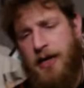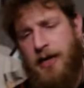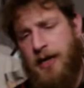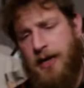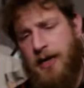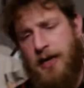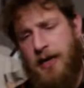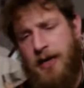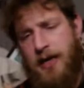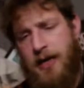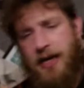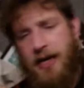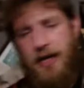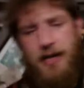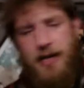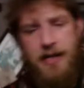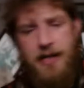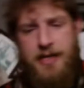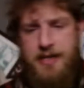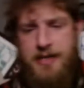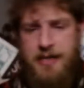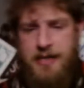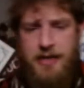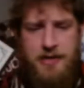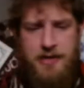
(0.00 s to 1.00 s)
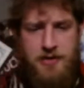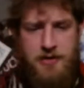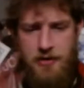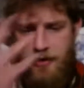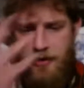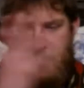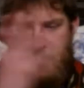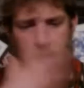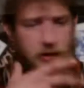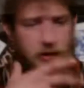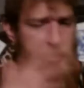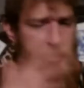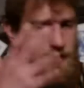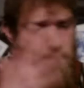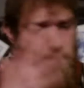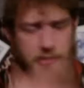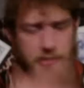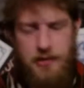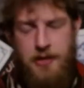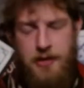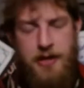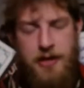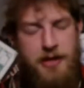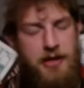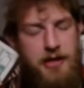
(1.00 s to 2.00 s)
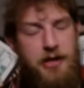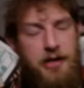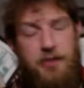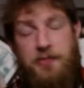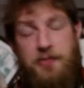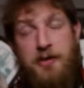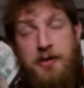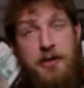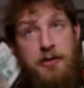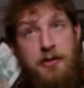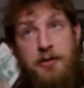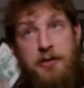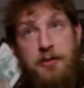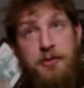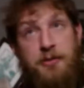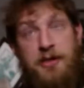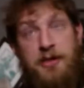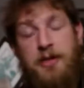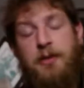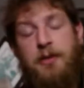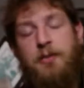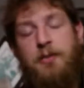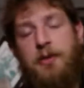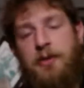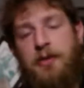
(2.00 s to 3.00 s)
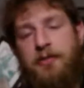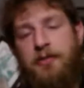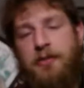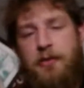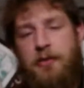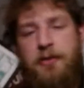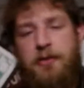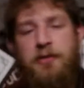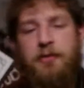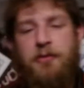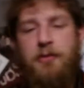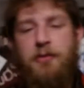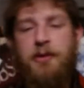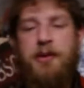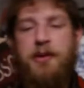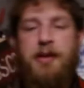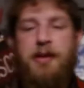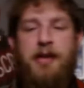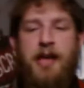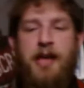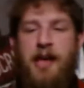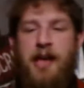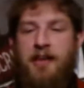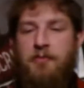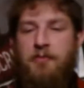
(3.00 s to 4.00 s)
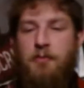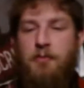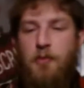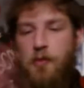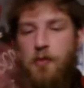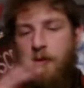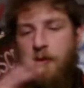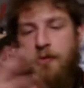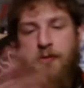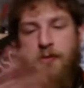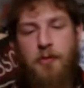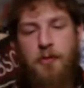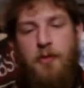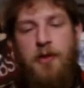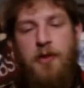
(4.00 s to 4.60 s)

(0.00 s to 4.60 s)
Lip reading: And this thing's already working like uphill to begin with, so it doesn't really need to have more thrown